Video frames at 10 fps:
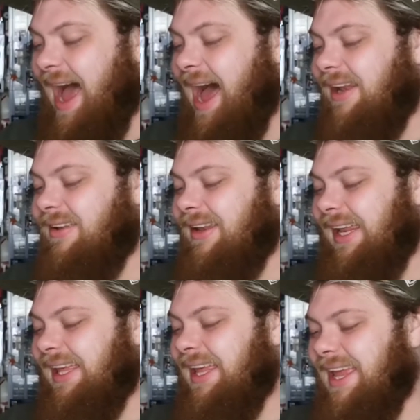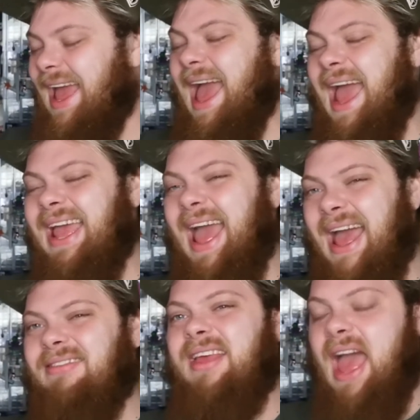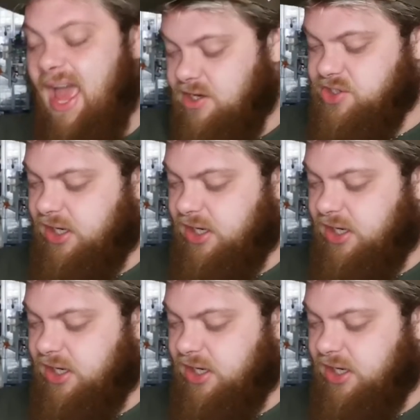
and Nikki A.S.H.